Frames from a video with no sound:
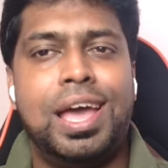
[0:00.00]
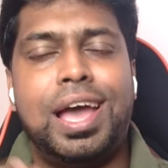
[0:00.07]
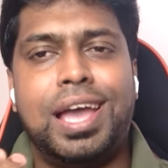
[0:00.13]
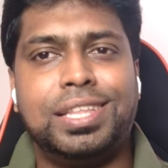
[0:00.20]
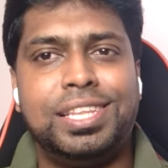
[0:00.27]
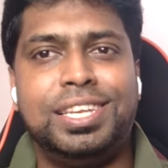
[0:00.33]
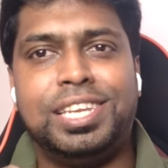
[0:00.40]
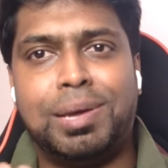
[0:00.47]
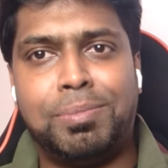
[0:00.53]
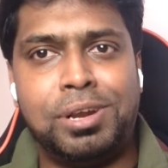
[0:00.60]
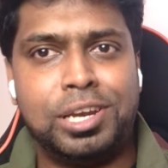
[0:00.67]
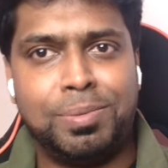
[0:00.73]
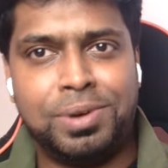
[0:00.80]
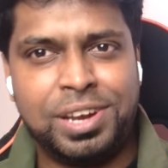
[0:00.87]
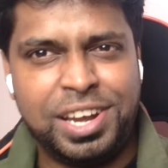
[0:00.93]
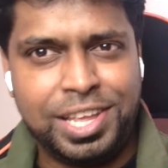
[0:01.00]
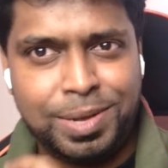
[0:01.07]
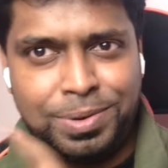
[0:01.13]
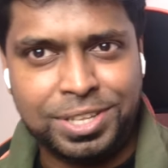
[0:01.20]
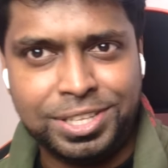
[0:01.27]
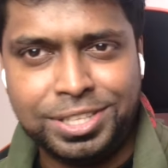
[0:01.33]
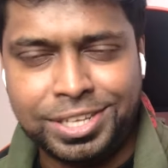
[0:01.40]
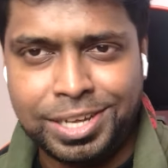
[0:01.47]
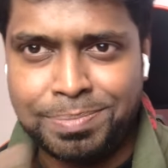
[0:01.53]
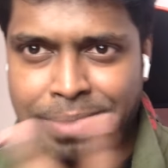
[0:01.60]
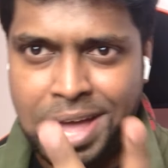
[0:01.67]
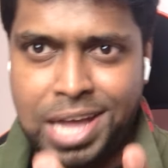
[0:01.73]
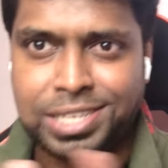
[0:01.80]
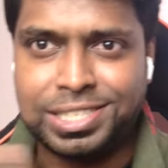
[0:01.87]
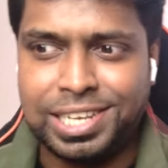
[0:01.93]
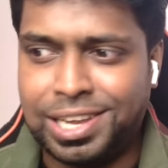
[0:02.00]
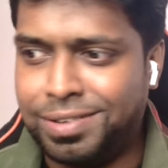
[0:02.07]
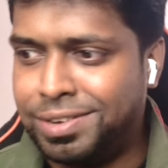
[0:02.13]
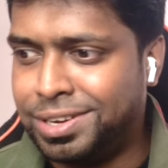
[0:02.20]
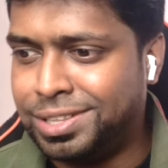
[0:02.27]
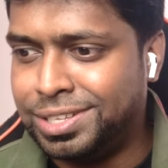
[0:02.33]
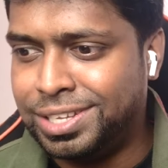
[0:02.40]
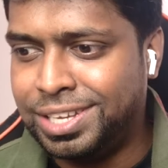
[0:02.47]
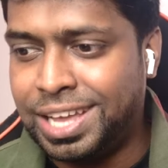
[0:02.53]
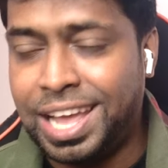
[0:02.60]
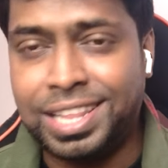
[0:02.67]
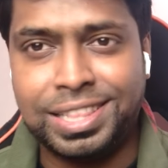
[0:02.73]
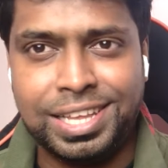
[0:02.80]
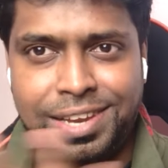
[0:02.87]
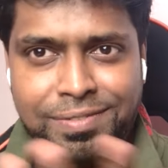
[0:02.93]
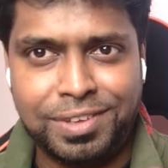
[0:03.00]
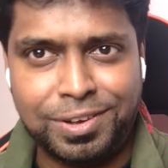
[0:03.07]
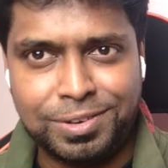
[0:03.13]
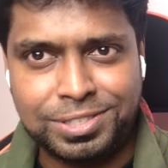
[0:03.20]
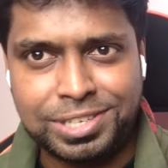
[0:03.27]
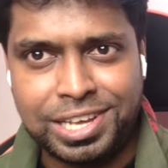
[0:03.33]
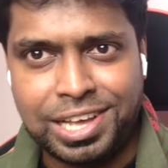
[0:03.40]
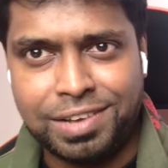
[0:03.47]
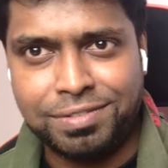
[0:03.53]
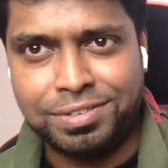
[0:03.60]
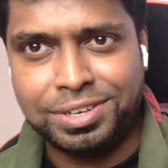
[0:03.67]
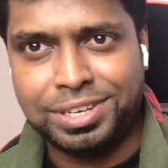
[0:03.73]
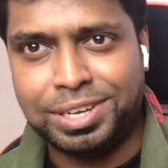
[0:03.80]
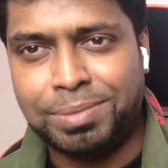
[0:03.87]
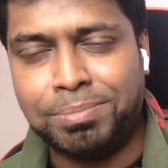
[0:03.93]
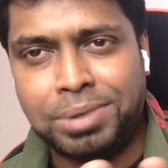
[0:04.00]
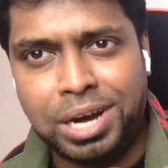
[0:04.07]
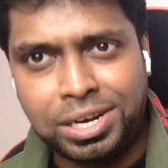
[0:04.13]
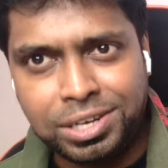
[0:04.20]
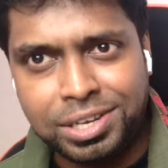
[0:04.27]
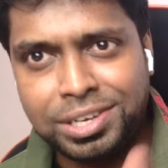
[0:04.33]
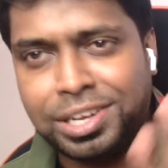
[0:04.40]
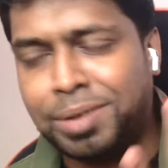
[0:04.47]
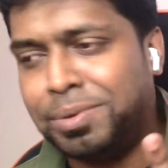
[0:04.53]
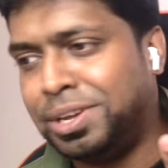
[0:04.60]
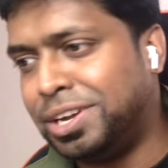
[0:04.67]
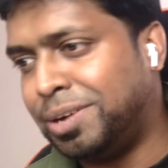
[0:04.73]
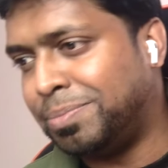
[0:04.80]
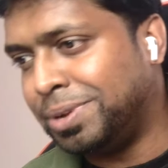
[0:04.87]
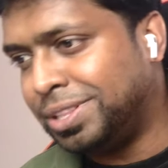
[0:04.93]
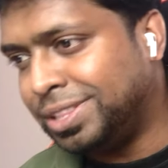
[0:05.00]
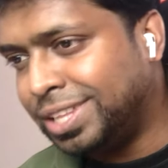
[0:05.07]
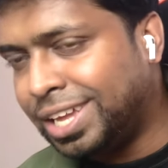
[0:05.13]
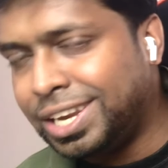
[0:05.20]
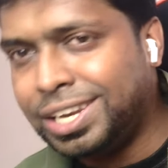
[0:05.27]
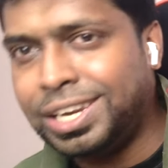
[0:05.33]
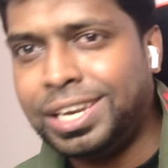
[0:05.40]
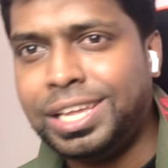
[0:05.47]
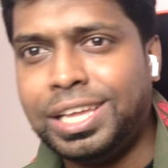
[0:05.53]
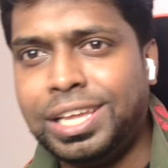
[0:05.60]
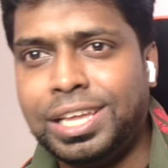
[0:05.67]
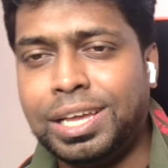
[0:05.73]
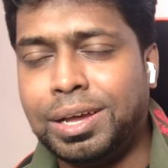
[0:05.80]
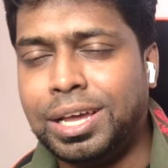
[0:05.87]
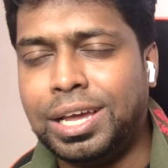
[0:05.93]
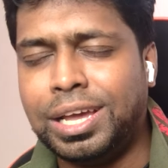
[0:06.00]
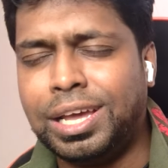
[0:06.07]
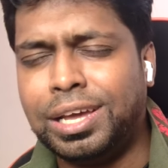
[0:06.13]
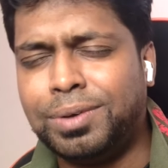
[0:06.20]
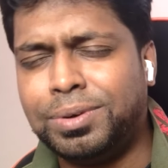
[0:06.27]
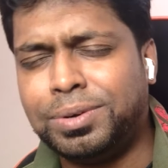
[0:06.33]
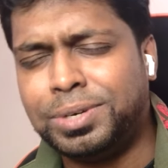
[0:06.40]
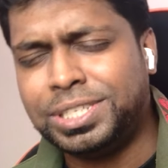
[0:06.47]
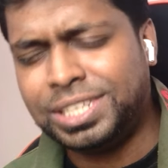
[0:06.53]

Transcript: I think Dama Max and then we also have Martin coming up and then D what